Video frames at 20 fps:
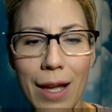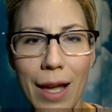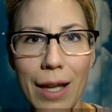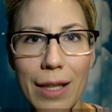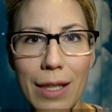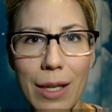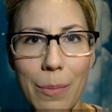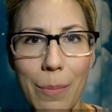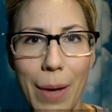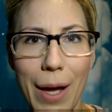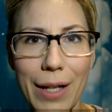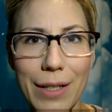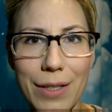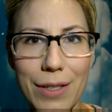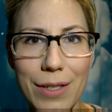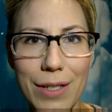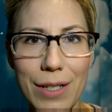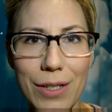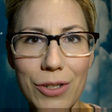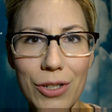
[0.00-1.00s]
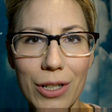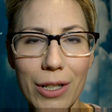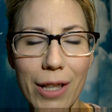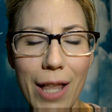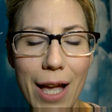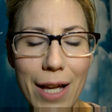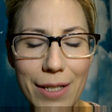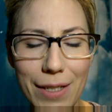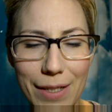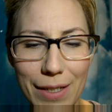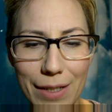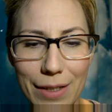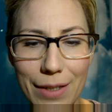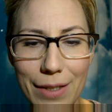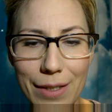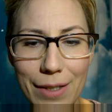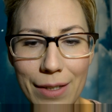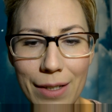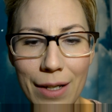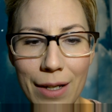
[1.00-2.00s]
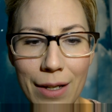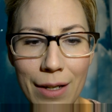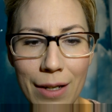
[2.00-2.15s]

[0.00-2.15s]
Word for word: and then back to teaching classes.